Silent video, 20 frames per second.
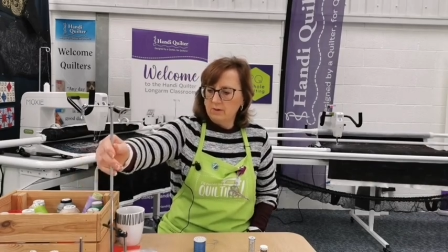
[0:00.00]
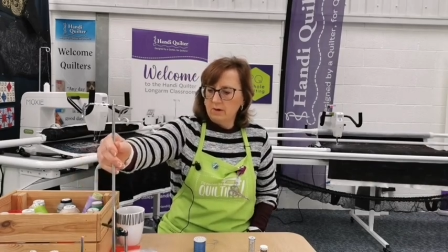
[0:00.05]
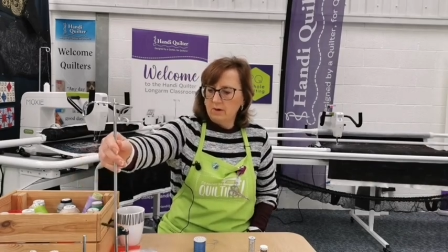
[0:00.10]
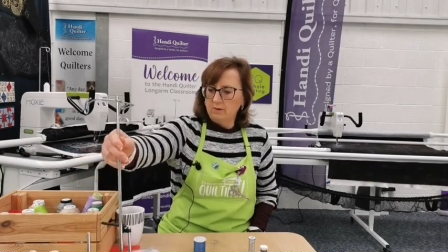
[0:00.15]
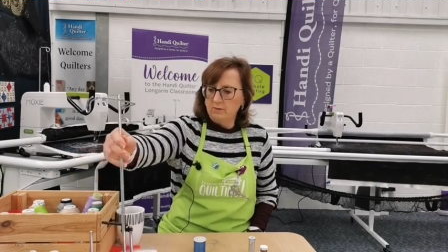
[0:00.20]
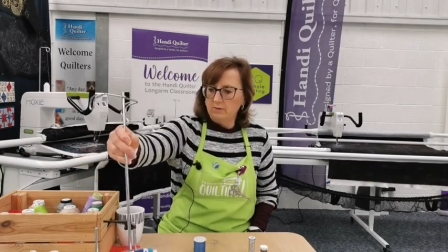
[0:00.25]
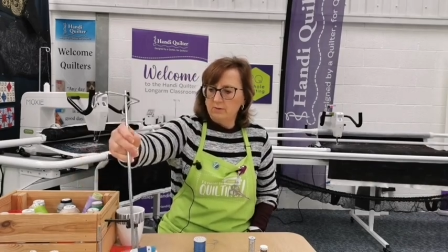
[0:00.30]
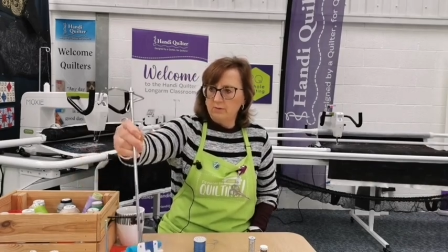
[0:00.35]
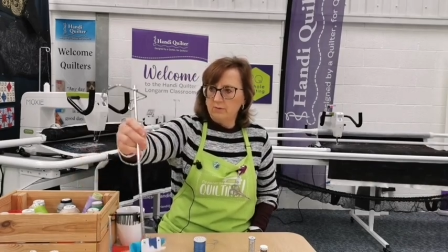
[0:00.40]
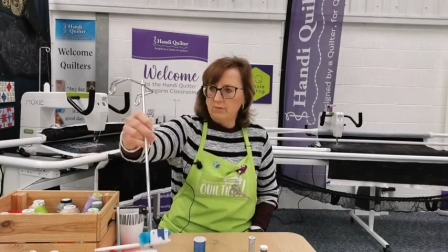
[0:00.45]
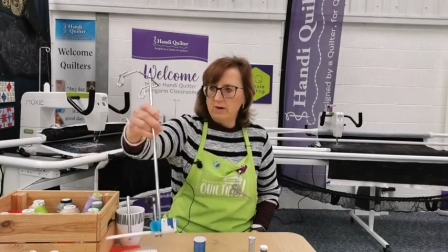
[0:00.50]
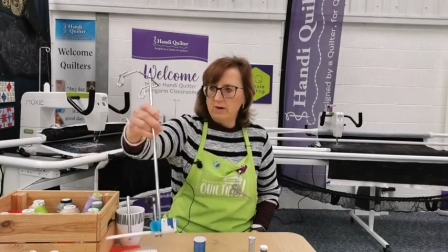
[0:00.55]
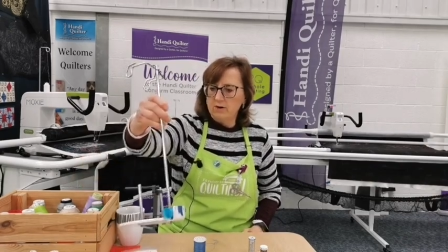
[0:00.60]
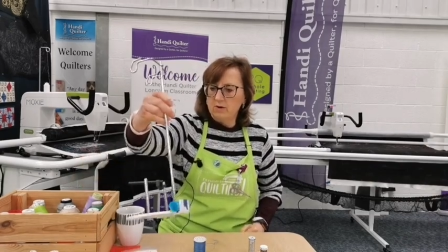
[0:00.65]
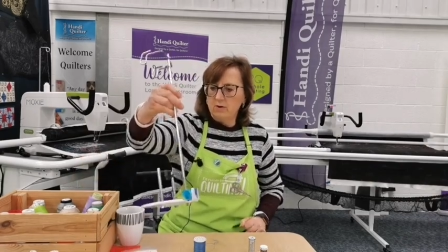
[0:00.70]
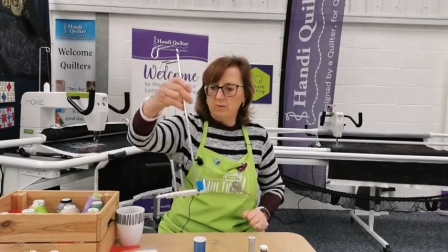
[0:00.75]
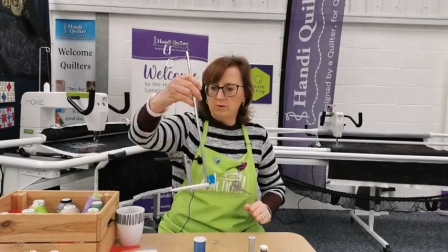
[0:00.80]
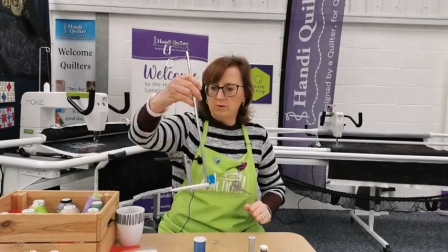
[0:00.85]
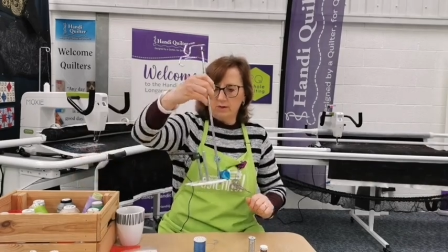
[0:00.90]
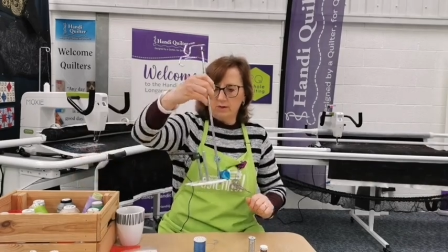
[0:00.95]
cone
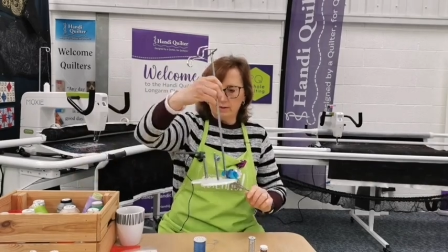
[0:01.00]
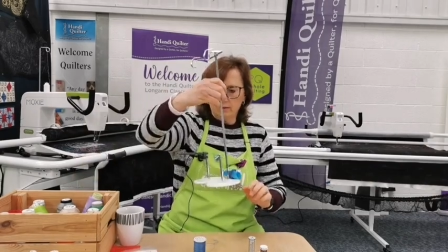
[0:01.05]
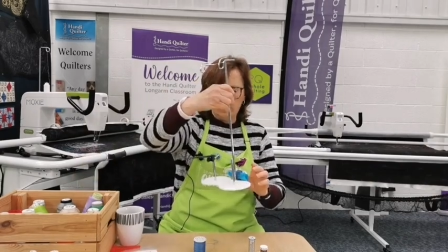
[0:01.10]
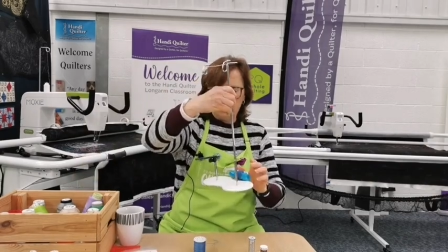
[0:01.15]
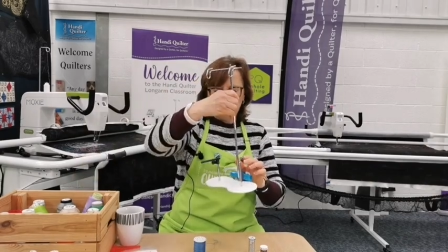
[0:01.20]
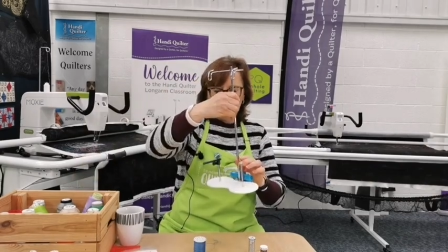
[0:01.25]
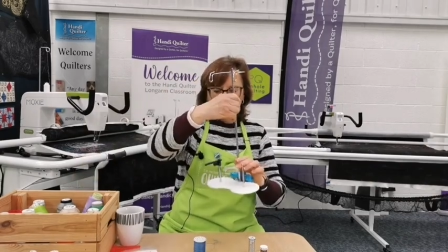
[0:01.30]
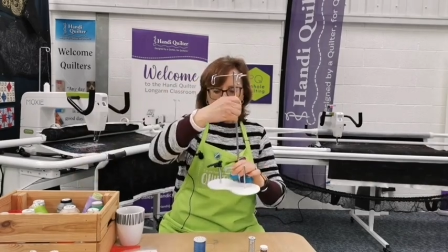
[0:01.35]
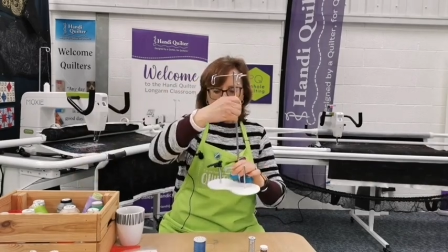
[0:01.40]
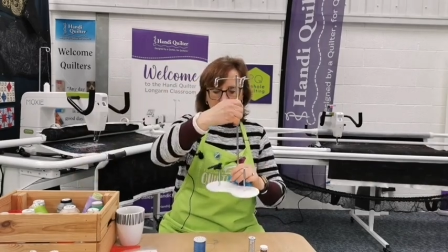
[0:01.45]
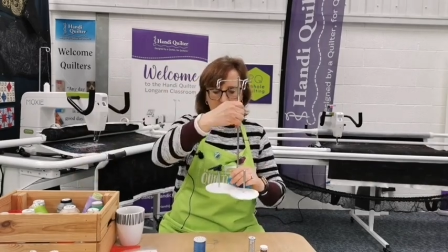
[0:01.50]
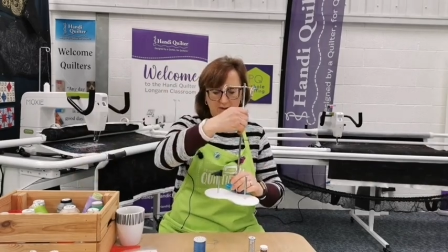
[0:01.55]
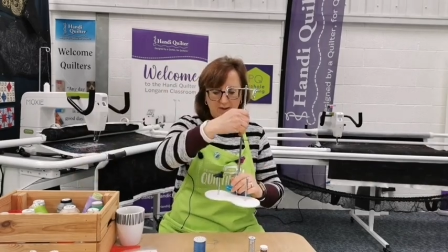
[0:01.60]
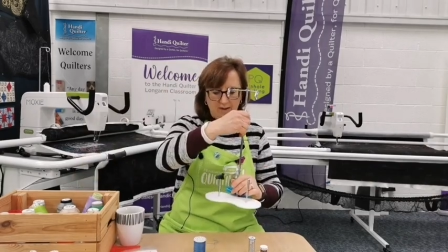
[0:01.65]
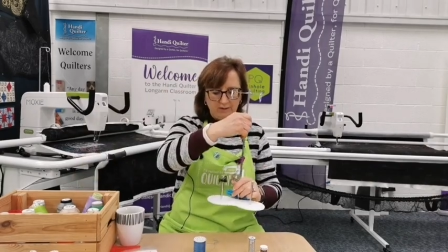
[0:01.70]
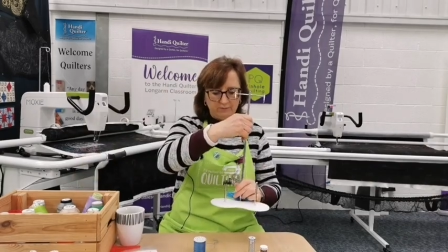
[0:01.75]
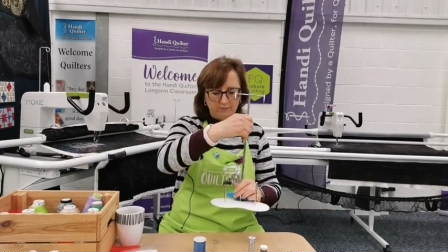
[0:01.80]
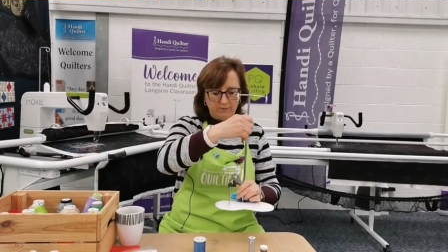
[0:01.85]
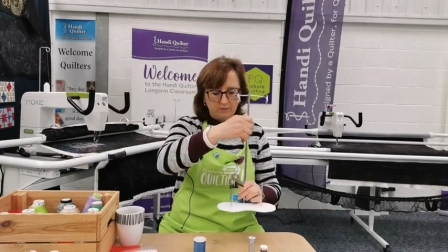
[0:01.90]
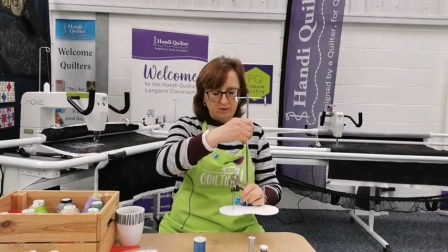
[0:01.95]
thread holder. So I
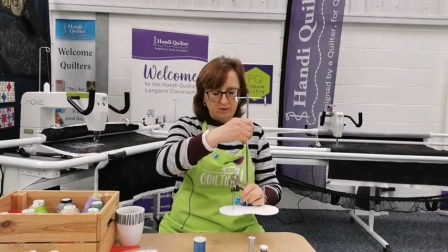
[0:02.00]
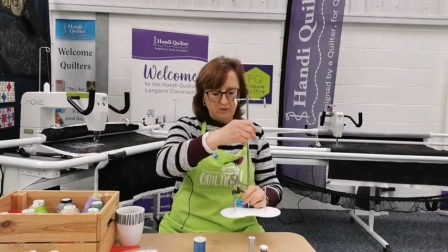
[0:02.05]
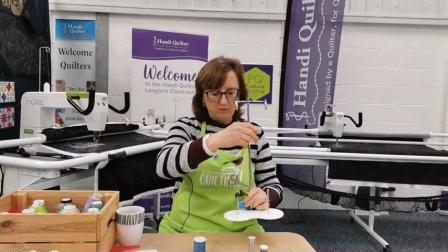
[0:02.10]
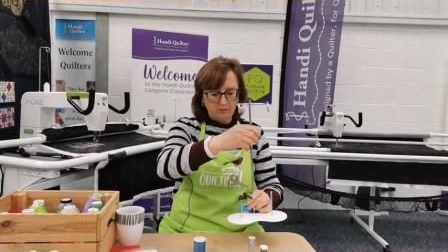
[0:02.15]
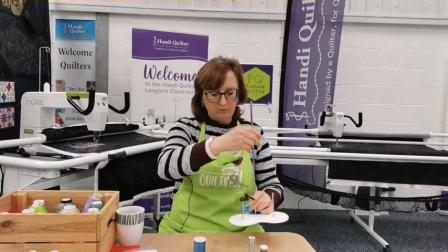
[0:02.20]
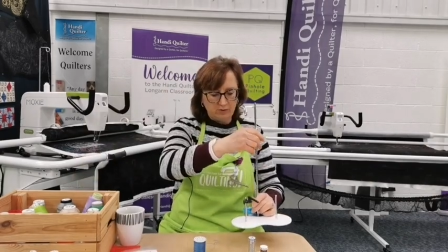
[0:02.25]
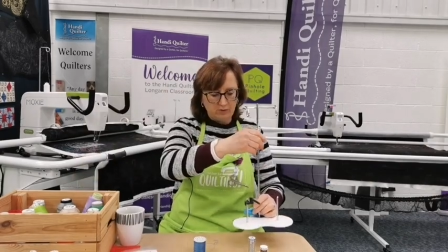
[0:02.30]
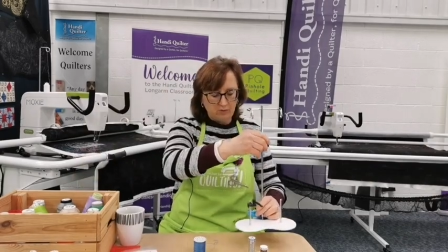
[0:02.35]
have a cone